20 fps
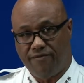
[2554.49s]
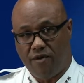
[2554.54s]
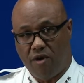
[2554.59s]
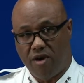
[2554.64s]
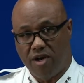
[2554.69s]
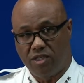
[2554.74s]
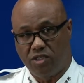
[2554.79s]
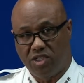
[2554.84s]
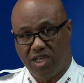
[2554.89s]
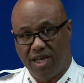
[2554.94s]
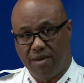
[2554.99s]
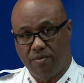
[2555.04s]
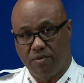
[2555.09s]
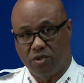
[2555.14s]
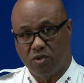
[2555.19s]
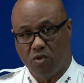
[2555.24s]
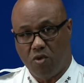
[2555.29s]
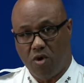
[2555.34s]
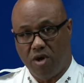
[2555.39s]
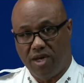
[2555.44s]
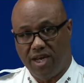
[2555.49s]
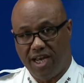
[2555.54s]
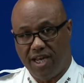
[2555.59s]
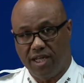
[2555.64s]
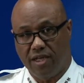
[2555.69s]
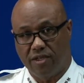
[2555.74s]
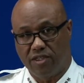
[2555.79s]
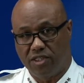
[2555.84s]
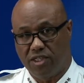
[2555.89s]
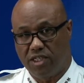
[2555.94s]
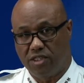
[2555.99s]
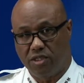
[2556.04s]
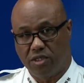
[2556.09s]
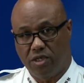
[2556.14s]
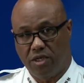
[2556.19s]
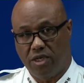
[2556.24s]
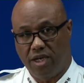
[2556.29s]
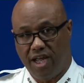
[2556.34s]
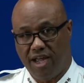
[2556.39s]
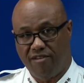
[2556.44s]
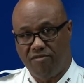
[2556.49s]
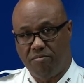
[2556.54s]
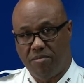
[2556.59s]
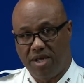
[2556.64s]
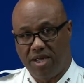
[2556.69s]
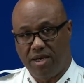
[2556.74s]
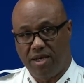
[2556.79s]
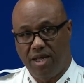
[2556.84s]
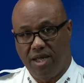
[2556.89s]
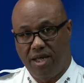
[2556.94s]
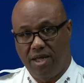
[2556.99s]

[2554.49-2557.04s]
far to say it was coordinated because this could have been.